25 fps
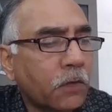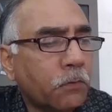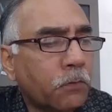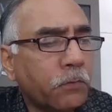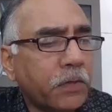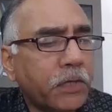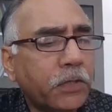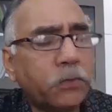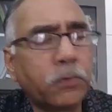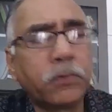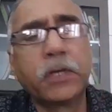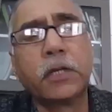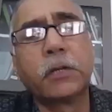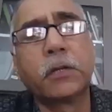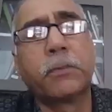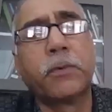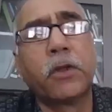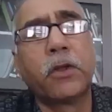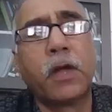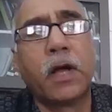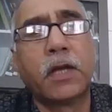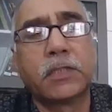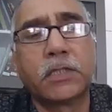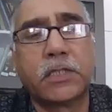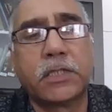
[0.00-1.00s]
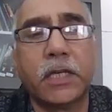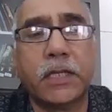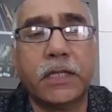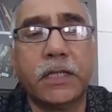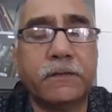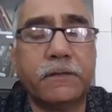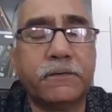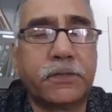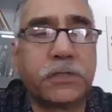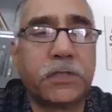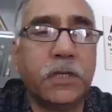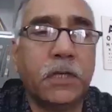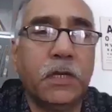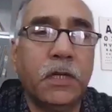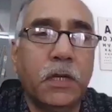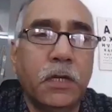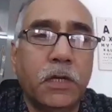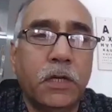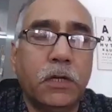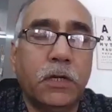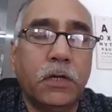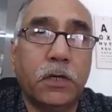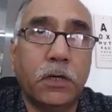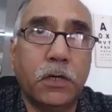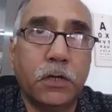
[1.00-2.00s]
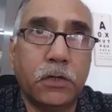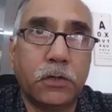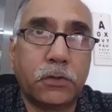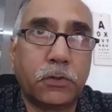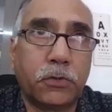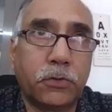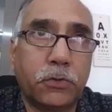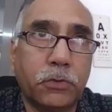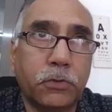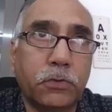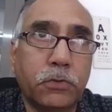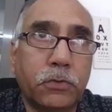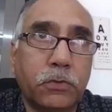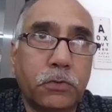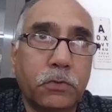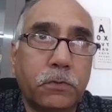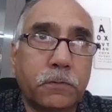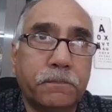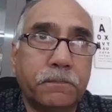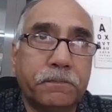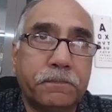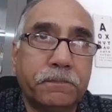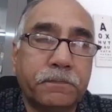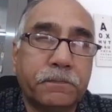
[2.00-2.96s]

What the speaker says: we took it upon ourselves to